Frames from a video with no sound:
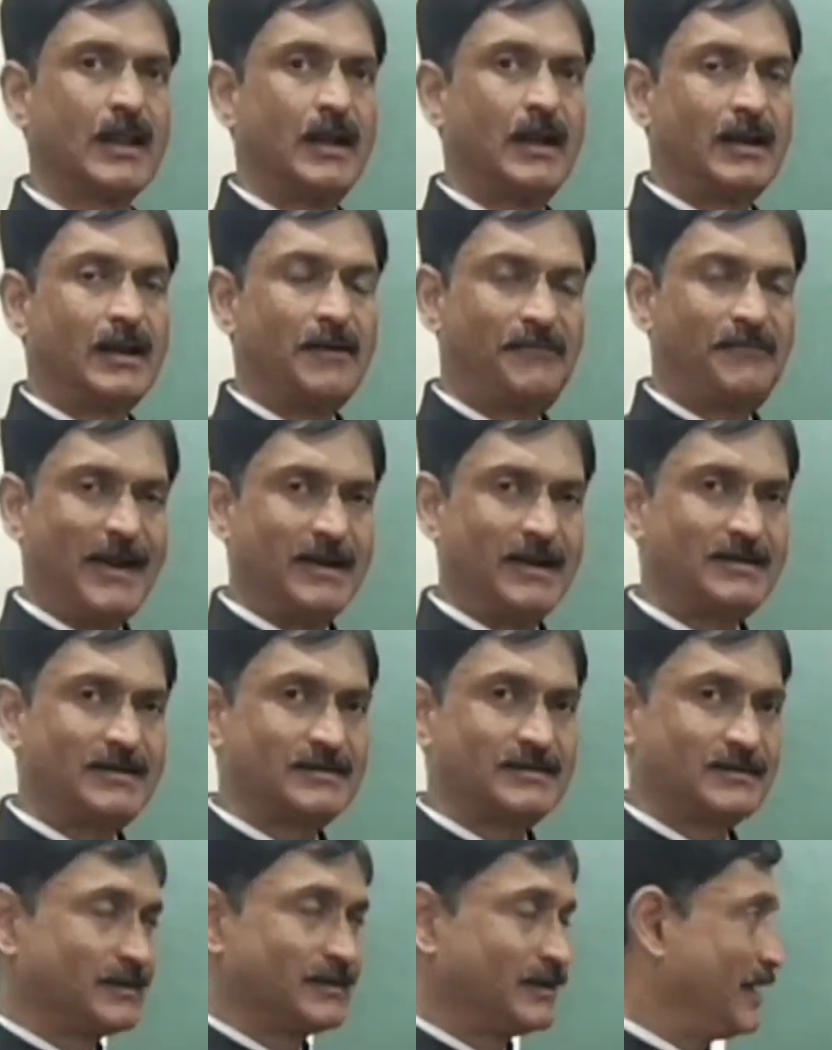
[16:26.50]
Now
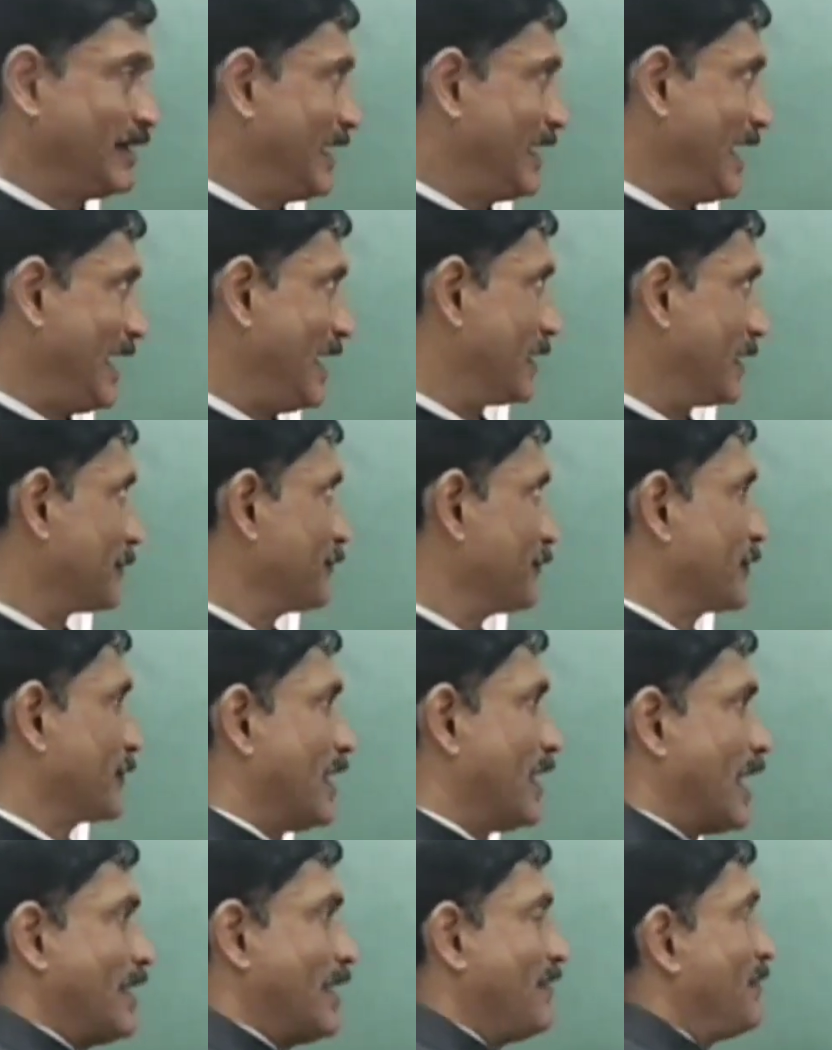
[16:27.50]
friends, here
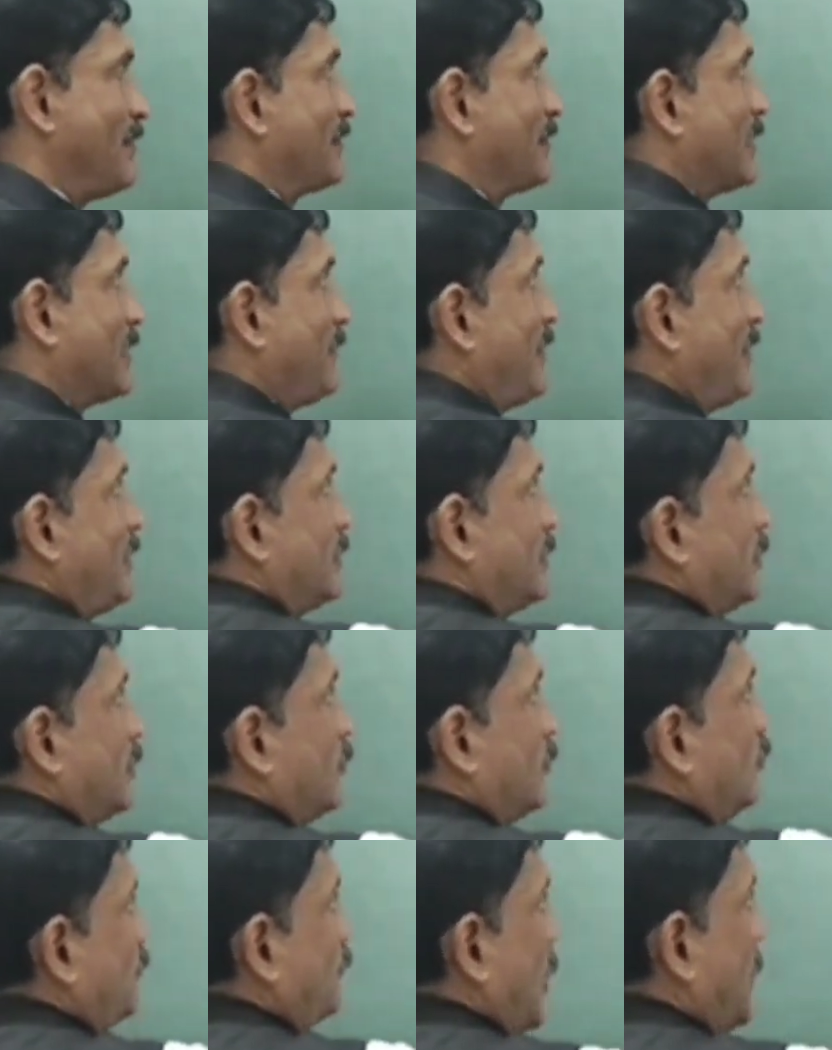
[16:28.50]
I am giving
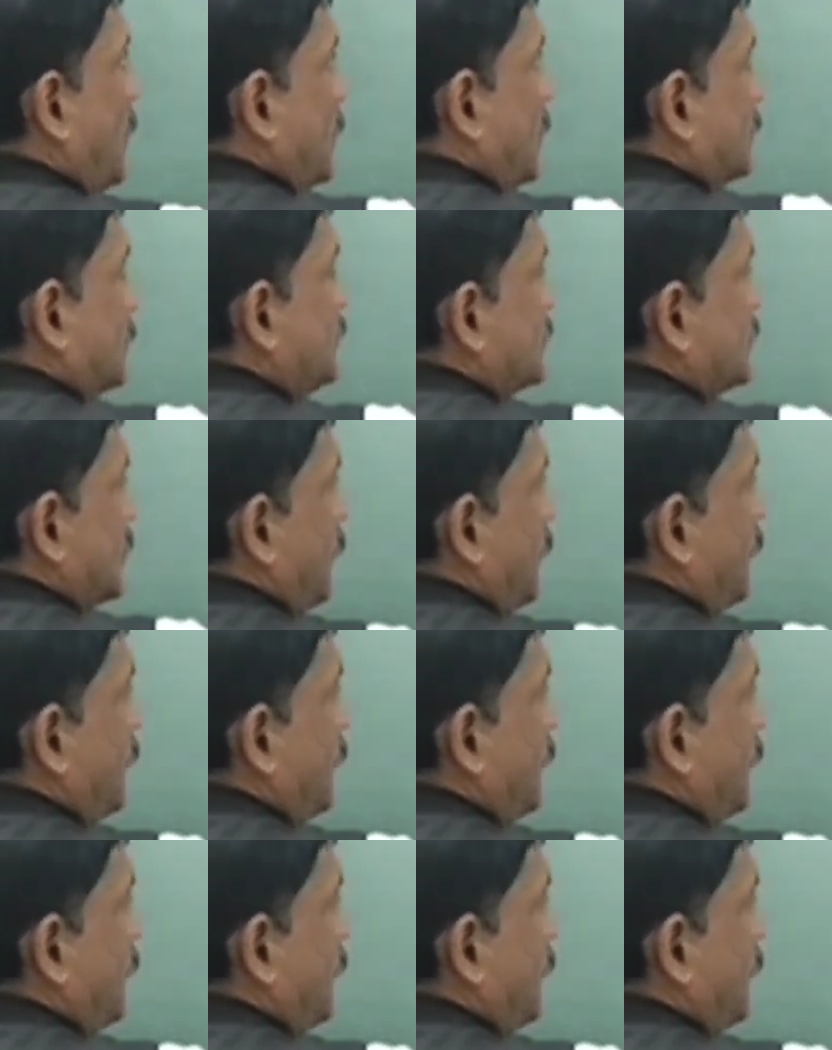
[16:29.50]
two problems.